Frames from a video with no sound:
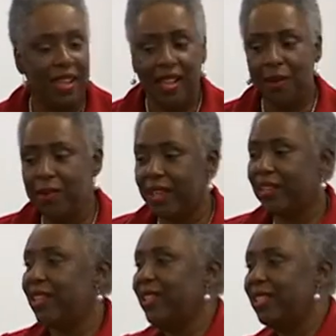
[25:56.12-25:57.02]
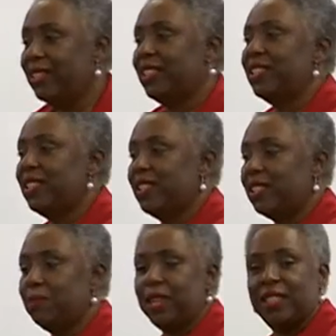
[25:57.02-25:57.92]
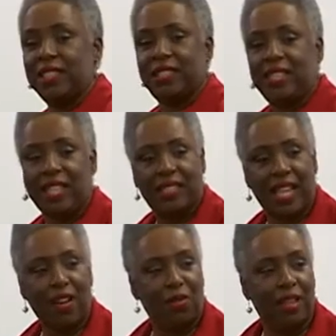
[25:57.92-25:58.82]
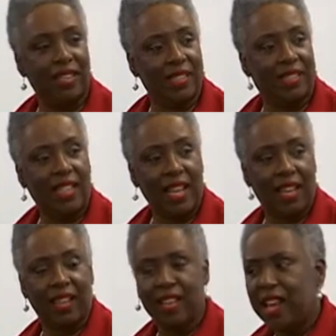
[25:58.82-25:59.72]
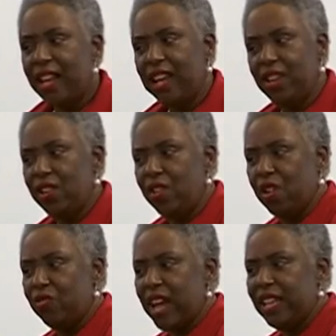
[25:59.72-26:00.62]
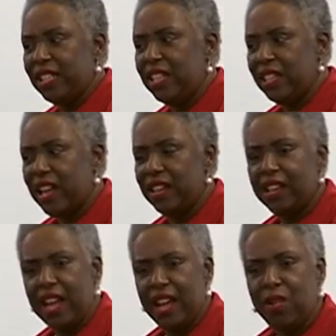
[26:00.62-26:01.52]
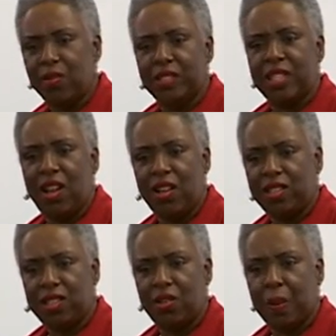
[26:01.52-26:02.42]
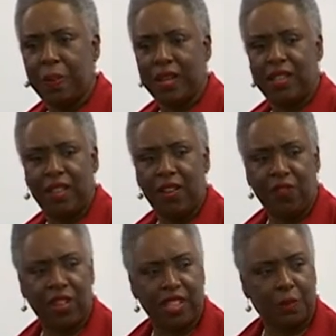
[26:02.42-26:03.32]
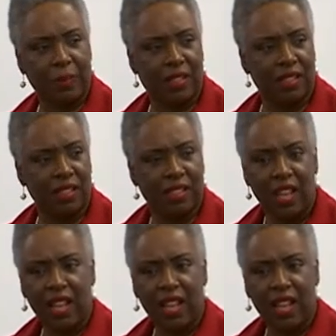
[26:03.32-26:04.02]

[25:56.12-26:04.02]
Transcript: I'm like, now this just doesn't make sense. I don't understand. And you know, 1999 was also a big year for us because